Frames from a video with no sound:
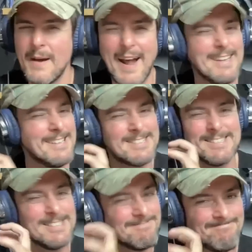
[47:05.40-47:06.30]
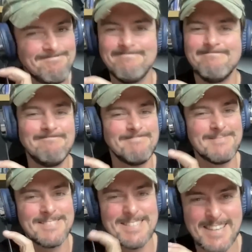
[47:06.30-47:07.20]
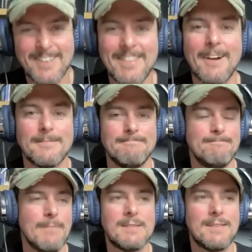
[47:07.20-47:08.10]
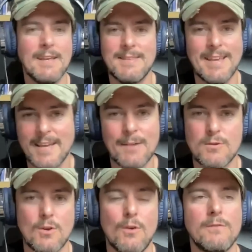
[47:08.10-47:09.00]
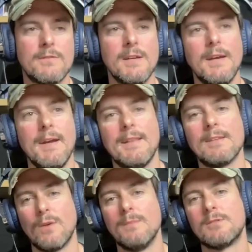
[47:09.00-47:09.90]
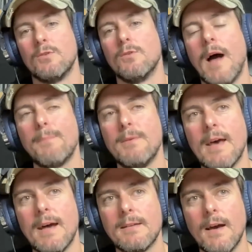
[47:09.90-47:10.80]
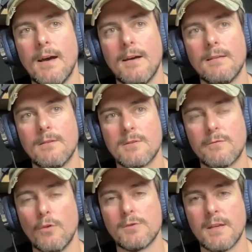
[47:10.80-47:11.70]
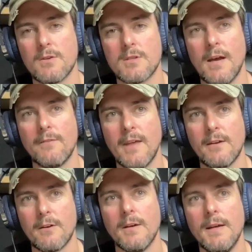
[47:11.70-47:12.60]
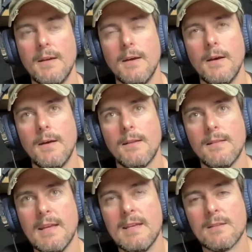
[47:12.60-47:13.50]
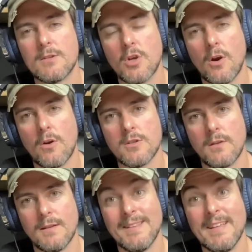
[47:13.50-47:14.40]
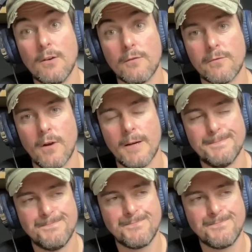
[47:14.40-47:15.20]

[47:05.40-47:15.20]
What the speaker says: but it's still there. It didn't get resolved. And that's why I'm so happy that there's folks like yourself that are leading the charge on the legal front.